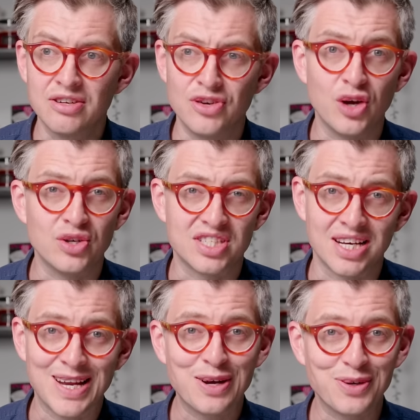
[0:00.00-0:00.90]
knows
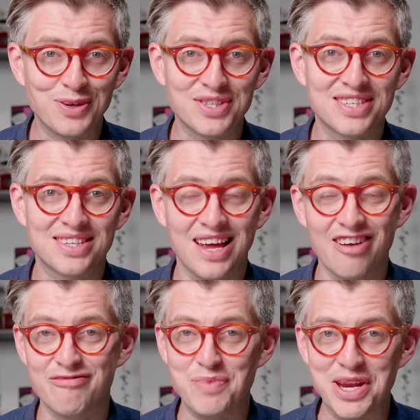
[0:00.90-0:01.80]
that landlords
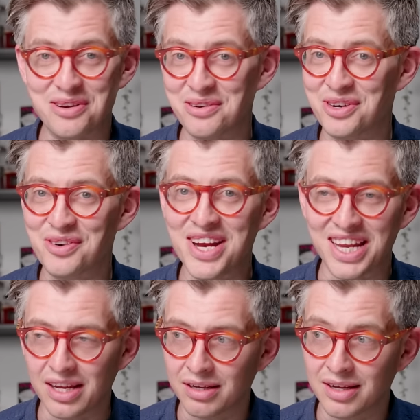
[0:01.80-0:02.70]
have been
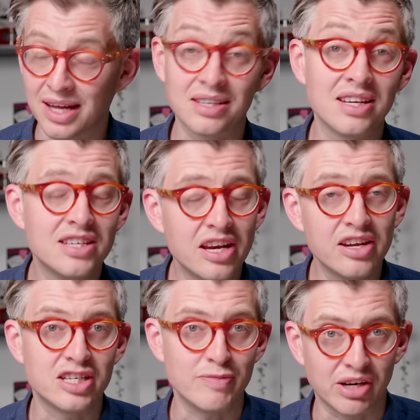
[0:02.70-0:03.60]
greedy and
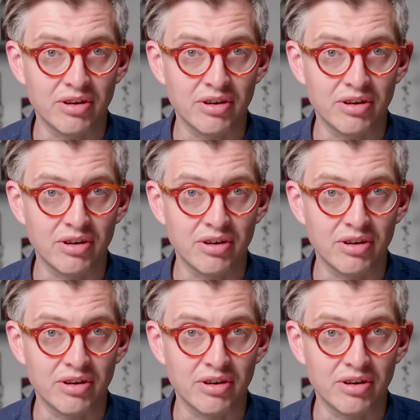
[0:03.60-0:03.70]
continue to be